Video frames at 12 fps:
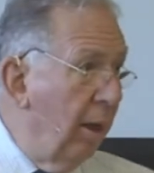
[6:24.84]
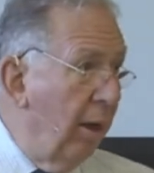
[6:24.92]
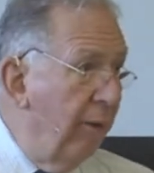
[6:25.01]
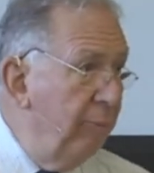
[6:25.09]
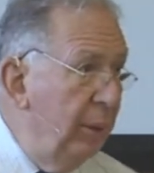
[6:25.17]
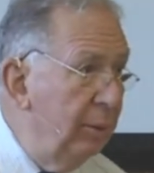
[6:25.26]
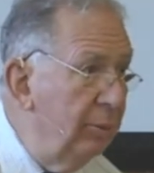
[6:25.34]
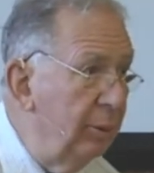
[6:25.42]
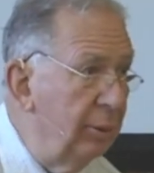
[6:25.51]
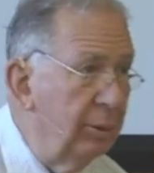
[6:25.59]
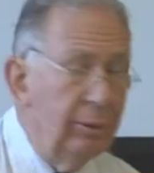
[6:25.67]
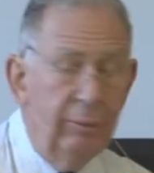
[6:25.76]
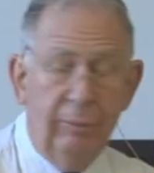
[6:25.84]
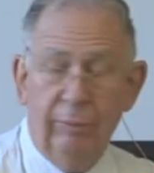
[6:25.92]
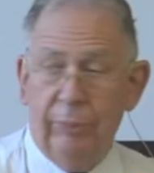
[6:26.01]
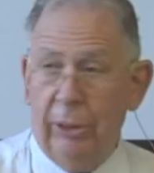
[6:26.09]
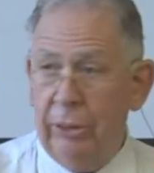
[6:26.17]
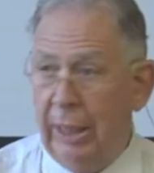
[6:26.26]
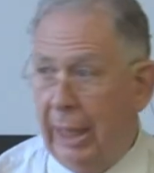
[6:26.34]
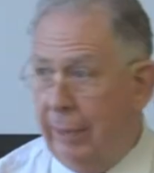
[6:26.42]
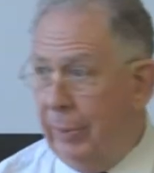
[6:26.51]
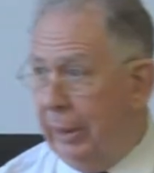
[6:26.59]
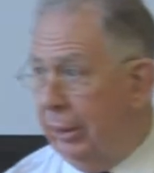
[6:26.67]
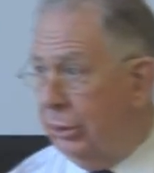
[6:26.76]
I've been
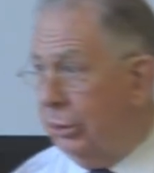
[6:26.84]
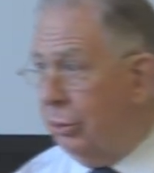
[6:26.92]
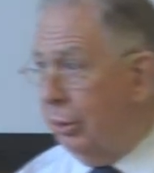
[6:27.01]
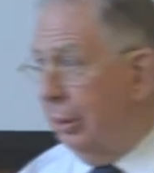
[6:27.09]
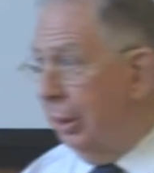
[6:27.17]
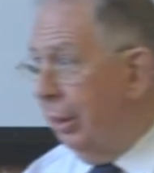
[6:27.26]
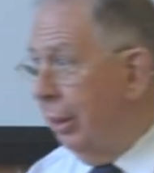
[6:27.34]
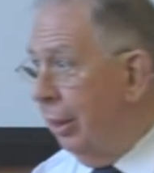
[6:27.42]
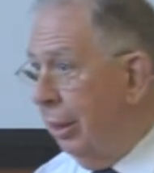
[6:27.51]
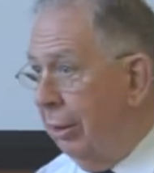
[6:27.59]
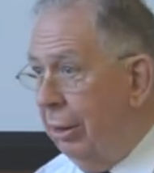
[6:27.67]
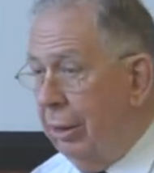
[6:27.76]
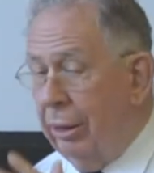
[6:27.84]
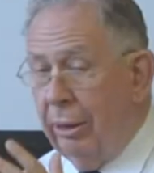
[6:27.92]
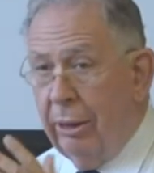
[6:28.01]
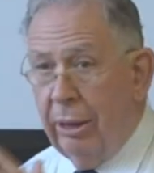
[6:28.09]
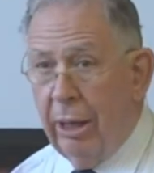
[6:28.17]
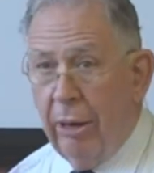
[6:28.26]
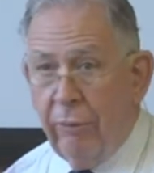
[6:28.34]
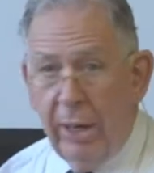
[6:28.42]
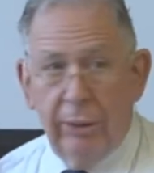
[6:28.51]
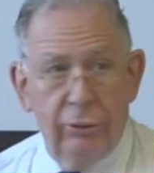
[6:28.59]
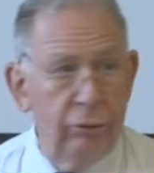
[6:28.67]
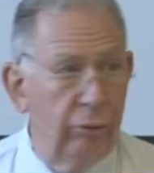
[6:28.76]
proclaiming this
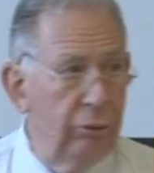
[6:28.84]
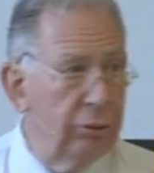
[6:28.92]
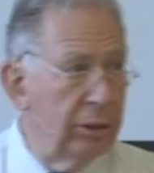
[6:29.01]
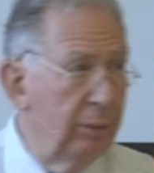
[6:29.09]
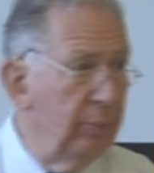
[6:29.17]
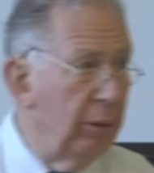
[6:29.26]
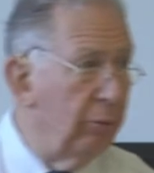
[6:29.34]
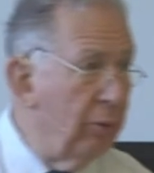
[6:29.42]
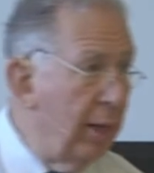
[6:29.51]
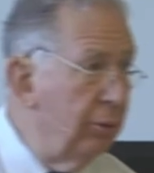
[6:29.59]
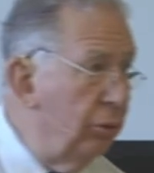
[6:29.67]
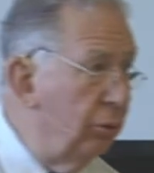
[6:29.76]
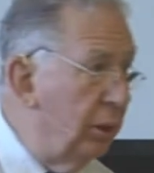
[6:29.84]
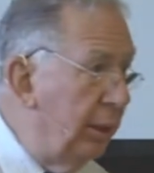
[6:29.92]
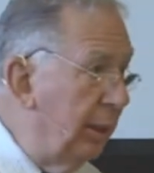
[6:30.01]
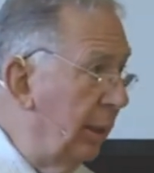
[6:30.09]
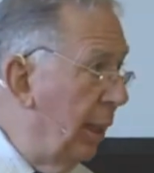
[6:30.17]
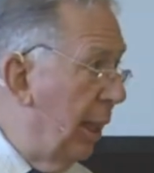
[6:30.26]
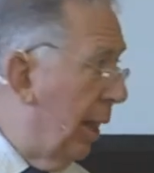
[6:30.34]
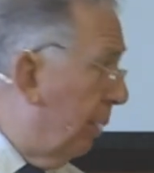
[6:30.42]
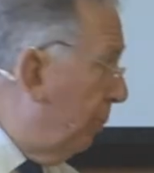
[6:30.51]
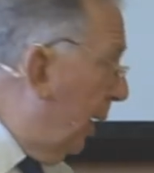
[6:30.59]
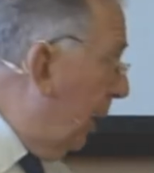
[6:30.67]
around Jerusalem and around Judea, and